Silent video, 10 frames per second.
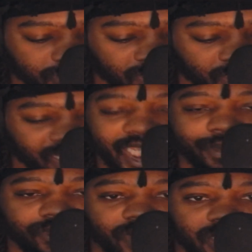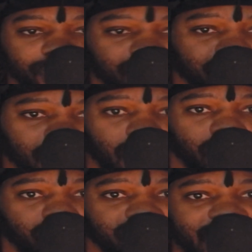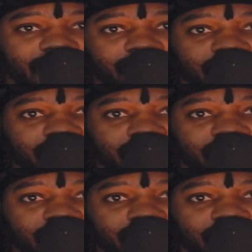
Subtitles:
the game already will know that